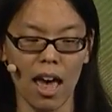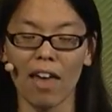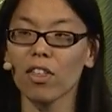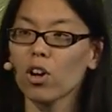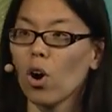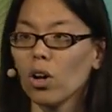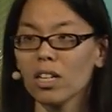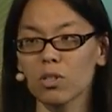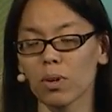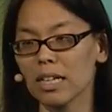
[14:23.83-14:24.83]
And the goal
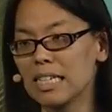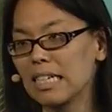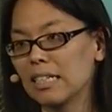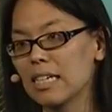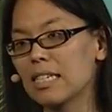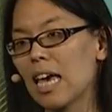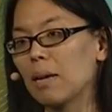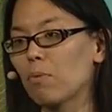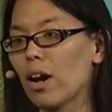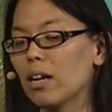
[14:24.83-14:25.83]
is really still the
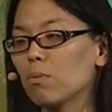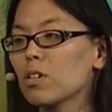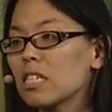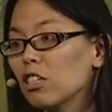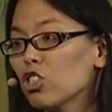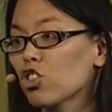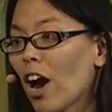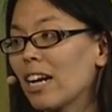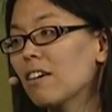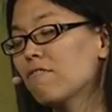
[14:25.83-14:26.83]
same, right? We're still
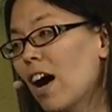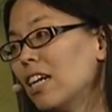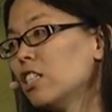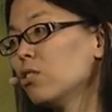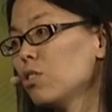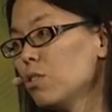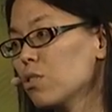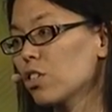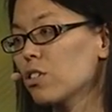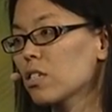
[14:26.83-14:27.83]
trying to find you
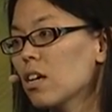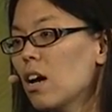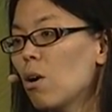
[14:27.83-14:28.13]
users.